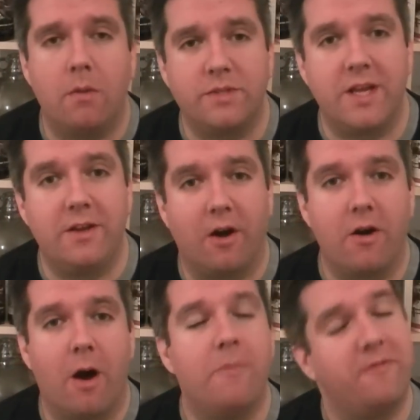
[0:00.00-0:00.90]

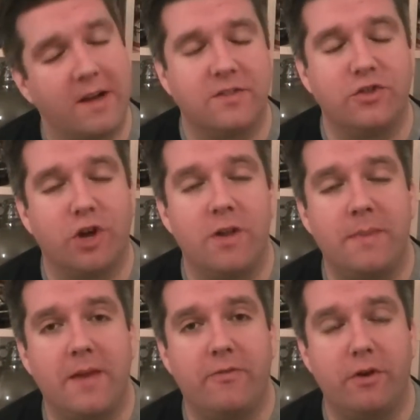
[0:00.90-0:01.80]
HopZine.com. Thanks for joining
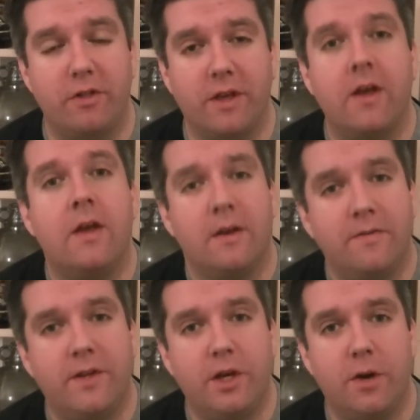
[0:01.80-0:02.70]
me for another
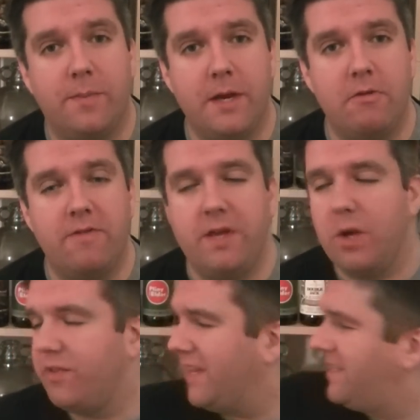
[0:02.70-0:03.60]
video beer
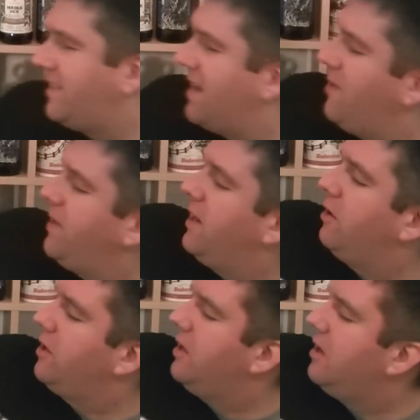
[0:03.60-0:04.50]
review. This time we are
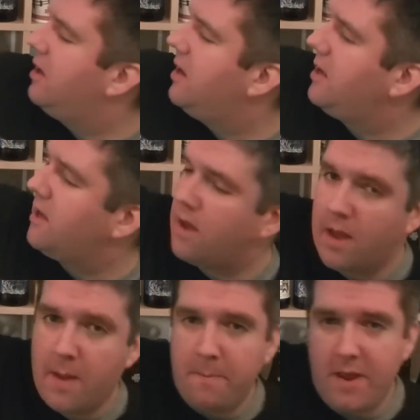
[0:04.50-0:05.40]
looking at a
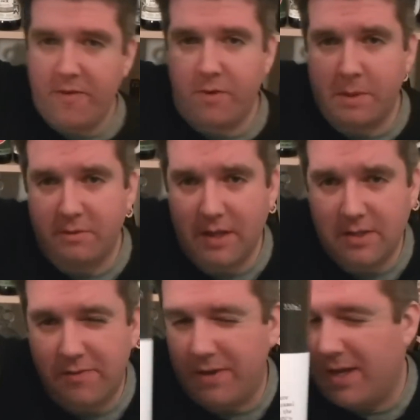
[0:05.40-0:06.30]
beer from a
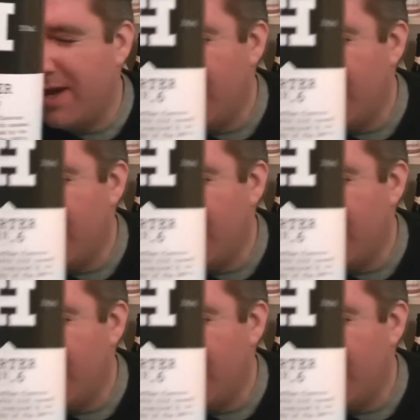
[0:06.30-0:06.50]
relatively